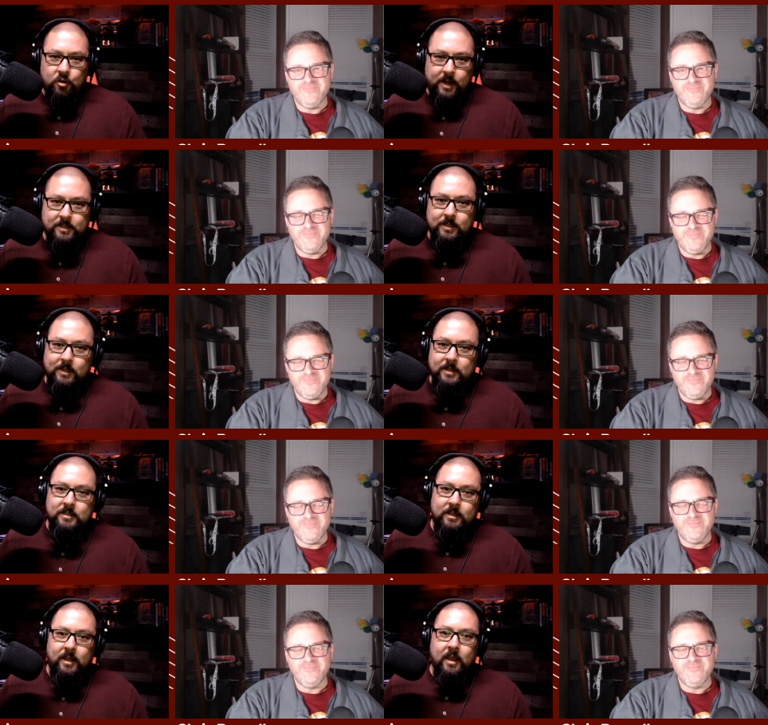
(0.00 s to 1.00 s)
Speaker 1: craziness,
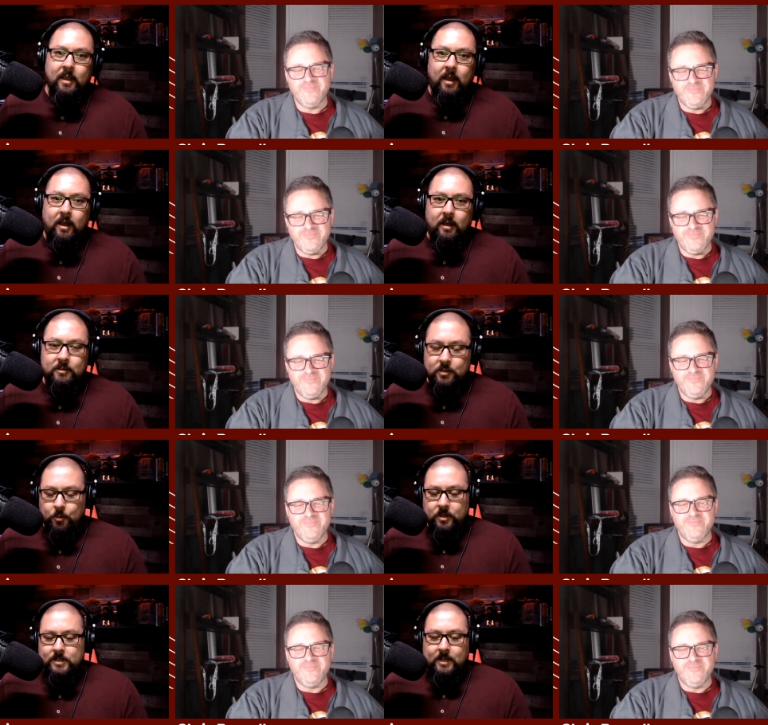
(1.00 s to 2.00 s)
and uh, super
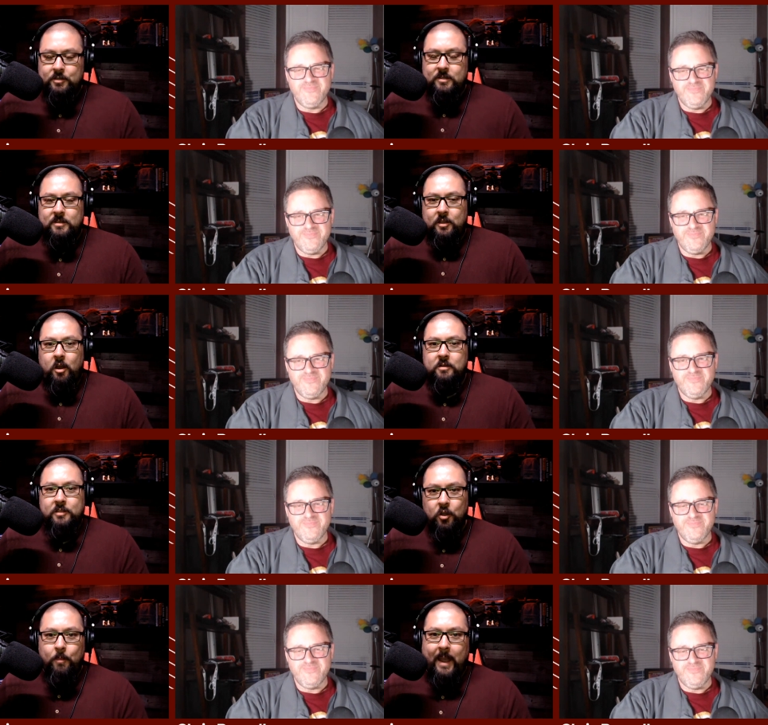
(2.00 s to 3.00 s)
excited just to see Carson
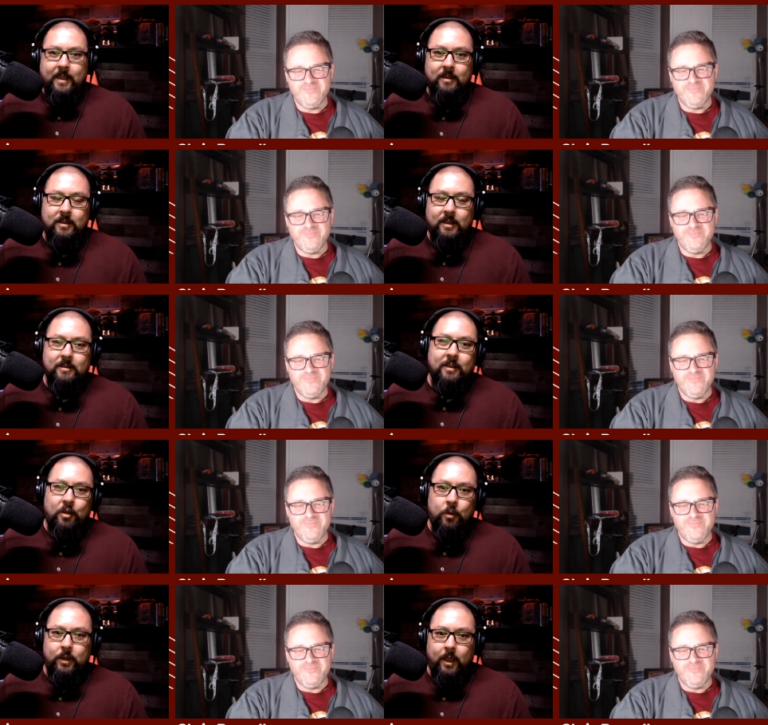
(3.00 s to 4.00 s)
go back into Indy
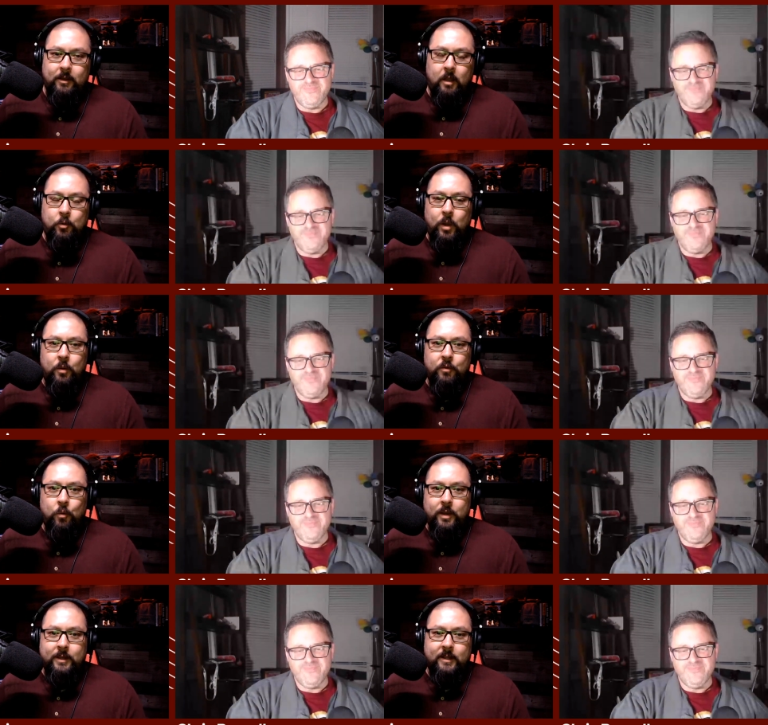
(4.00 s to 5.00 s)
though, and, and come away with a
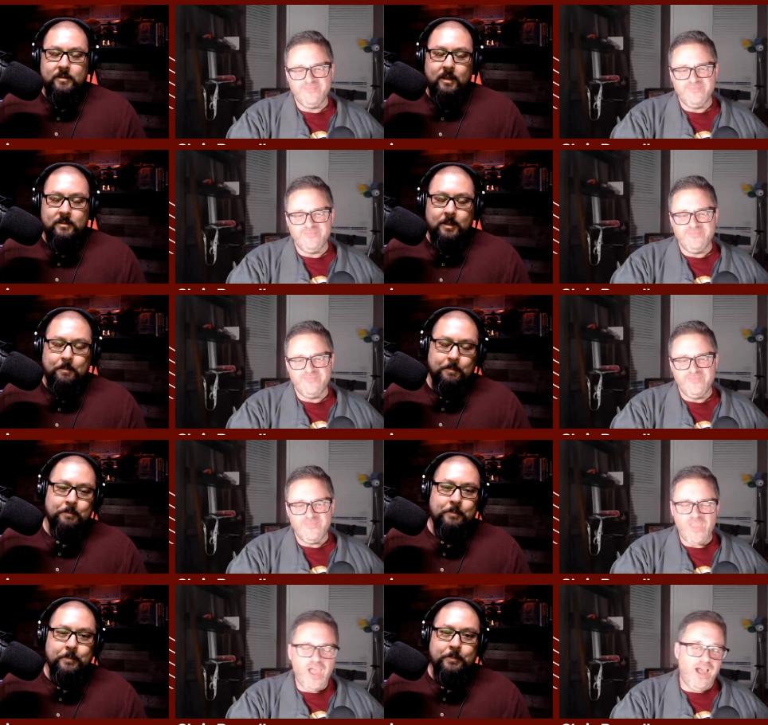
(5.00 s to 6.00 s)
win against that team.
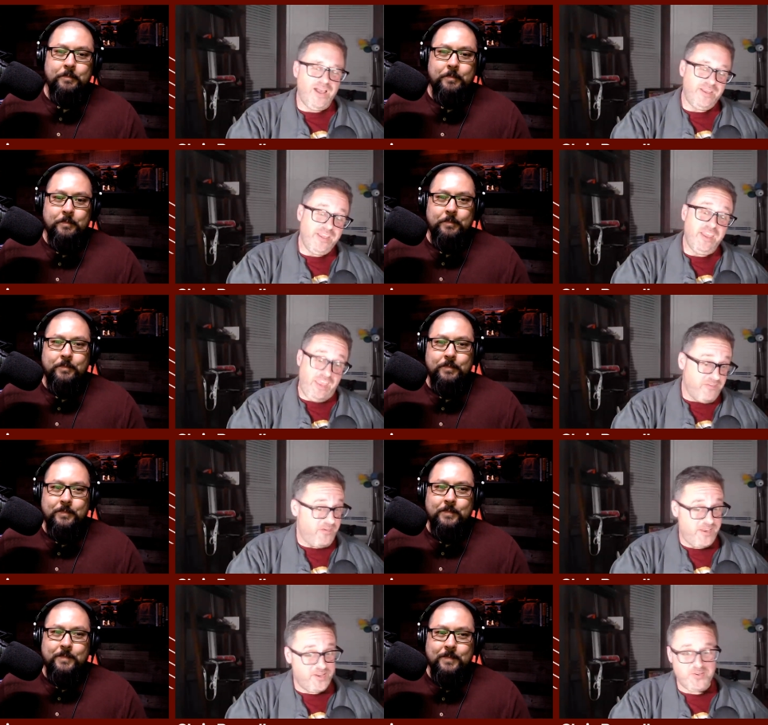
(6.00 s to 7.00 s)
Speaker 2: Uh, if he
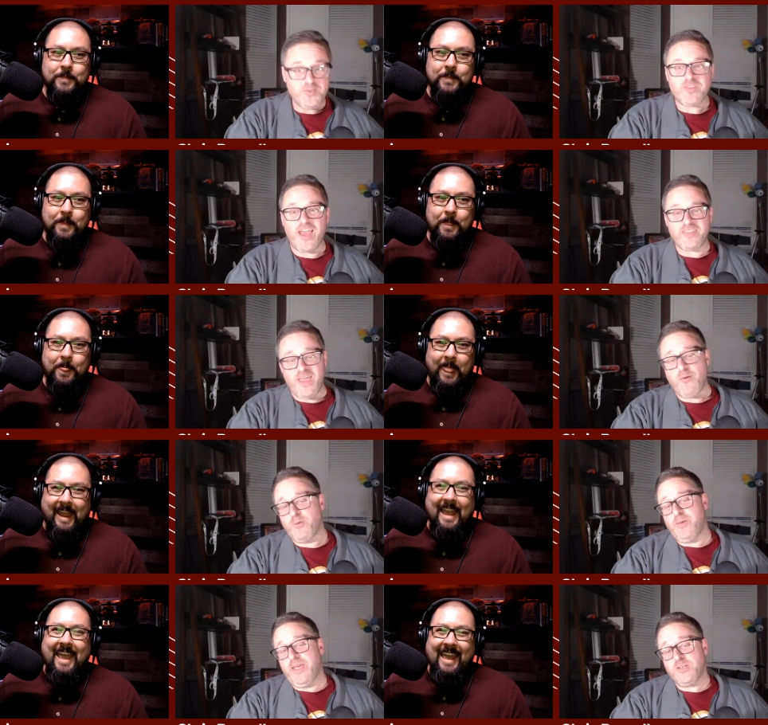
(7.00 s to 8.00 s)
can do that, that would
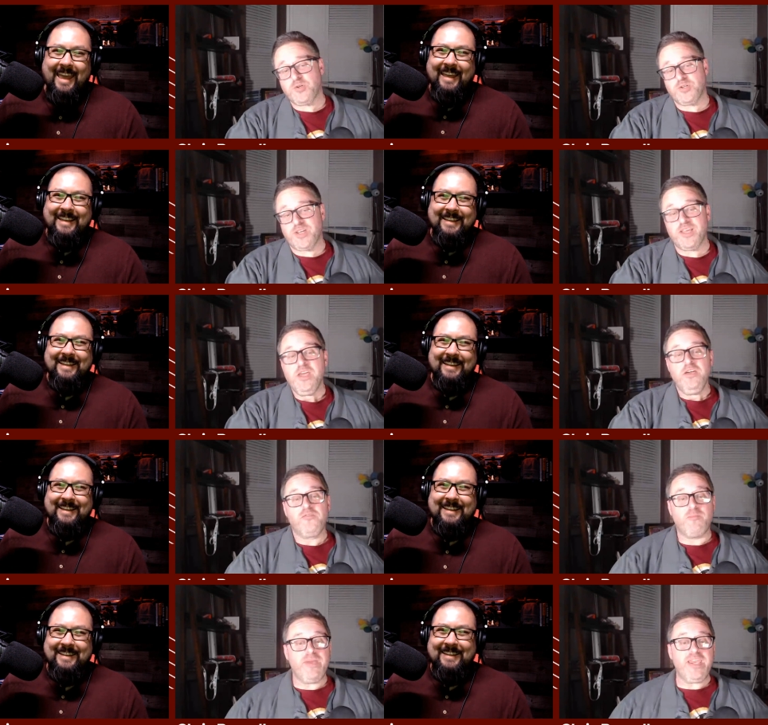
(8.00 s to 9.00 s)
be interesting.
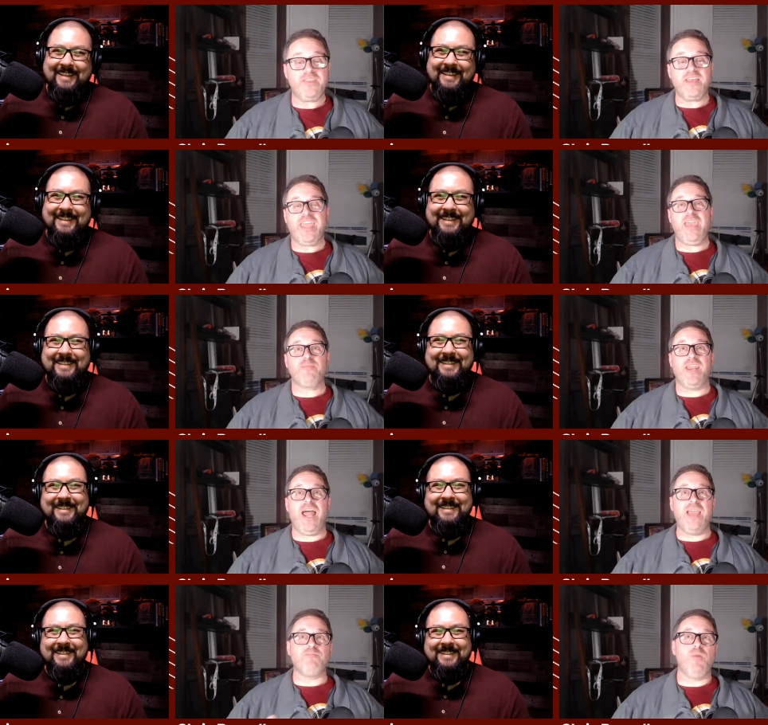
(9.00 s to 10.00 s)
For me, the game that
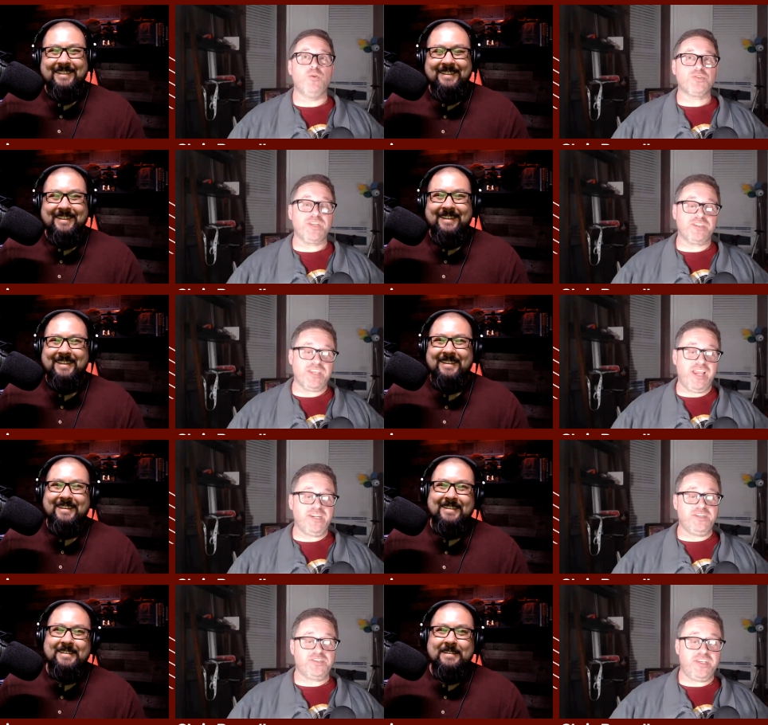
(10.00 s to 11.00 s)
I'm most excited
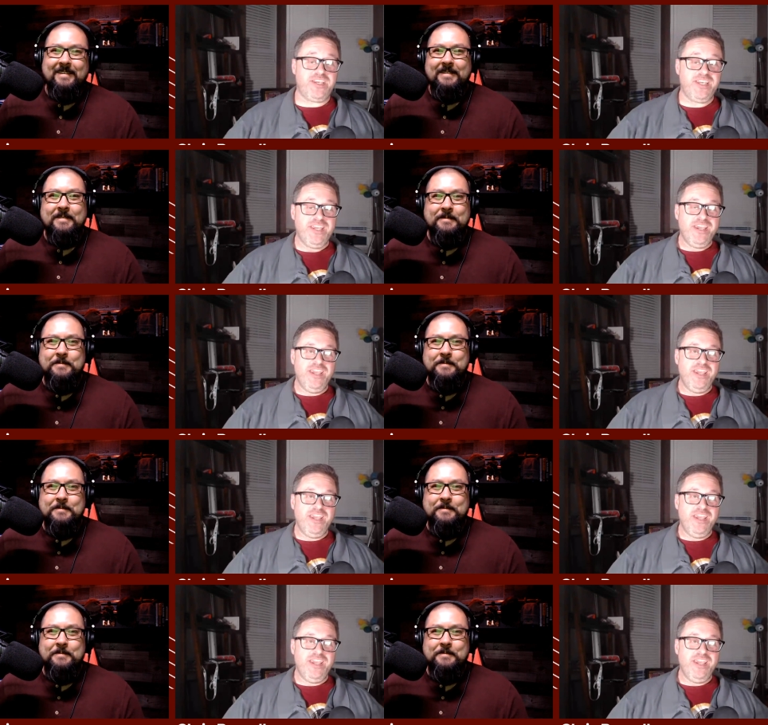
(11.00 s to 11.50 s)
to see